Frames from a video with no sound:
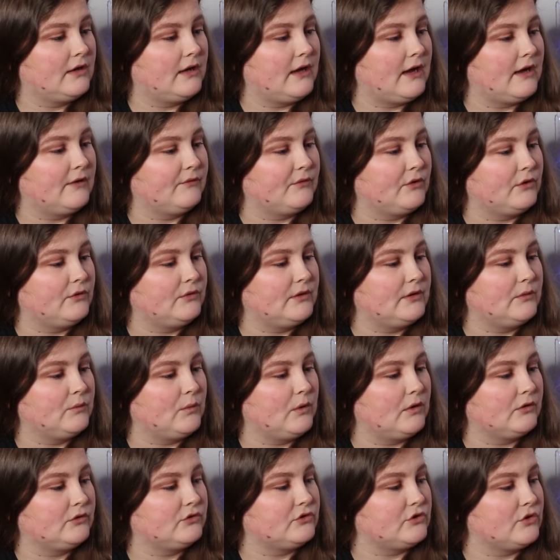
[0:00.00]
have only
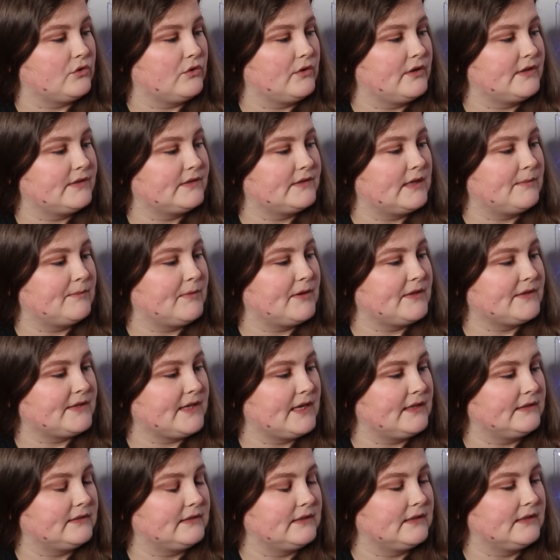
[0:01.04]
one choice. They must
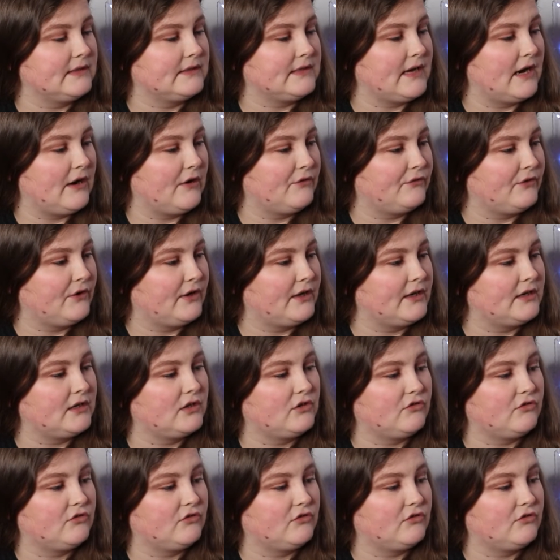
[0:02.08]
enter the terrifying